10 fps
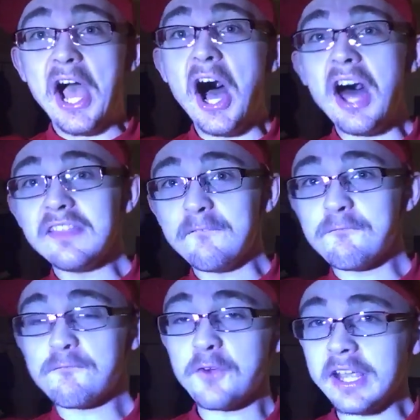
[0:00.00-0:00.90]
On the
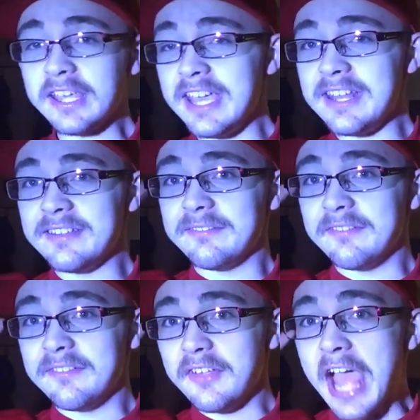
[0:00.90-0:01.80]
freaking
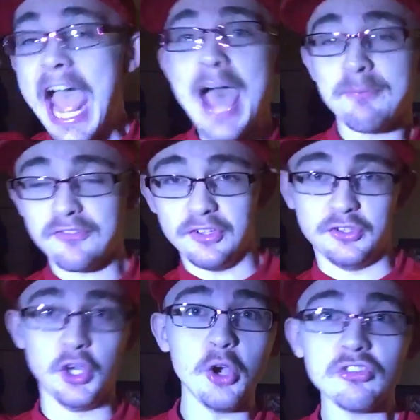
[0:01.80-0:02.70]

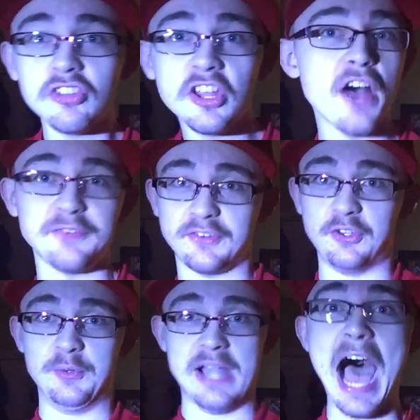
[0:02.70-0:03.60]
absolution off of
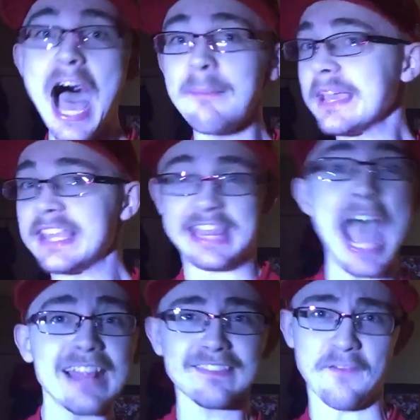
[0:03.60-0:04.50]
Toonami,
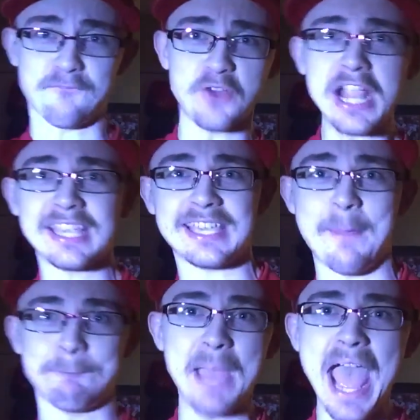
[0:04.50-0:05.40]
that's a
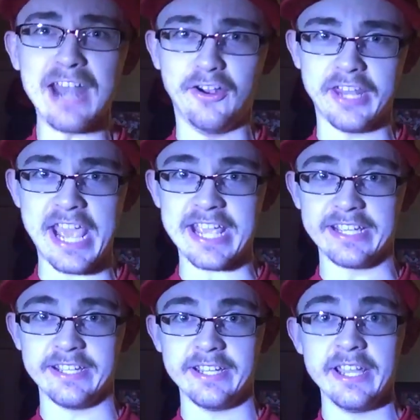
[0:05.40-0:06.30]
freaking penalty.
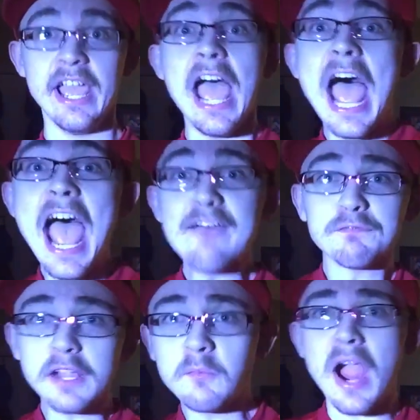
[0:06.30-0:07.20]

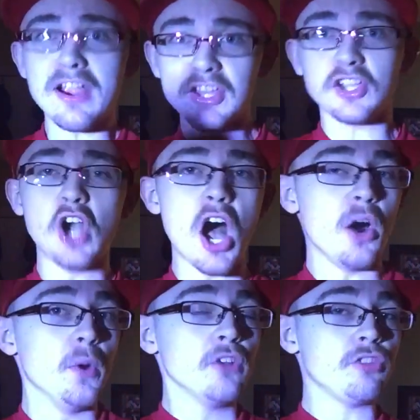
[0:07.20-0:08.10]
Everywhere you
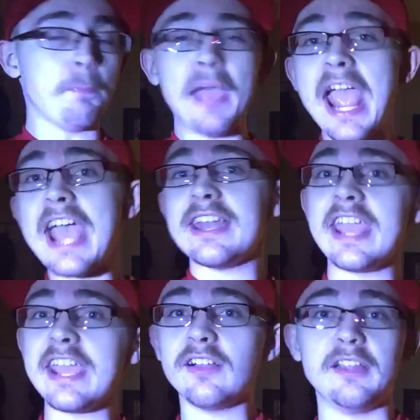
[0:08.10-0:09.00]
go, Japan,
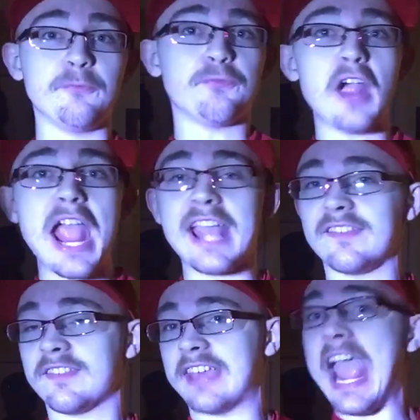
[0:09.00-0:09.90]
England,
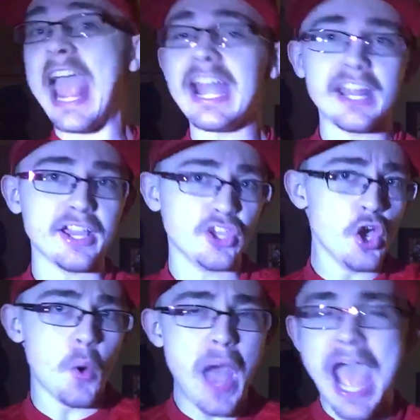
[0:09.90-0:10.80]
France, Canada,
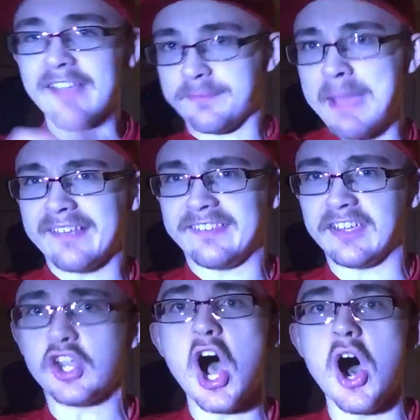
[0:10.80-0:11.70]
US,
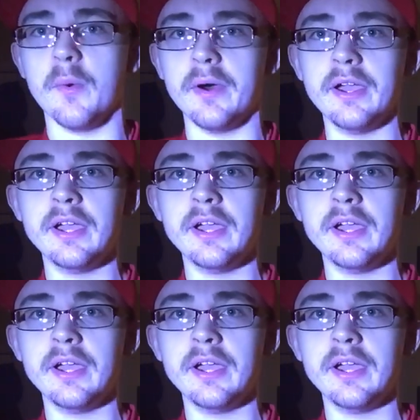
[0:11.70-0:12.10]
Mexico,